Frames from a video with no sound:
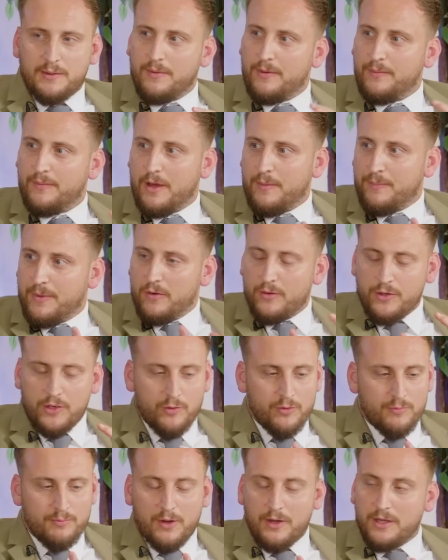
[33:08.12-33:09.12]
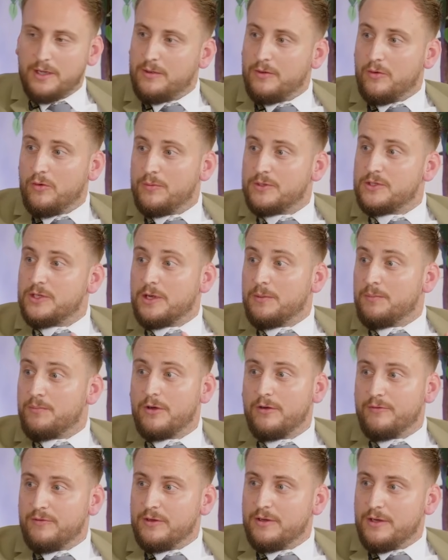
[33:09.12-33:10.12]
about, about you and Mike, almost like a
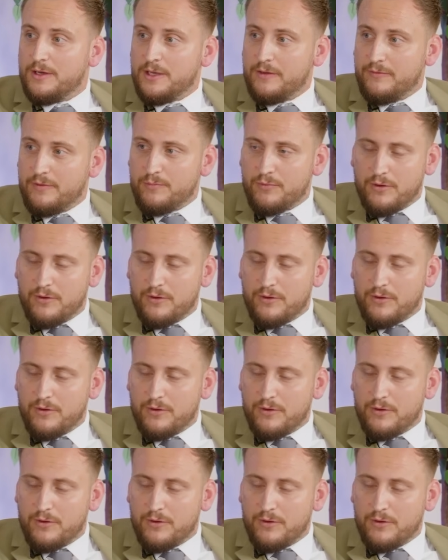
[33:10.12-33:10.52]
brother, another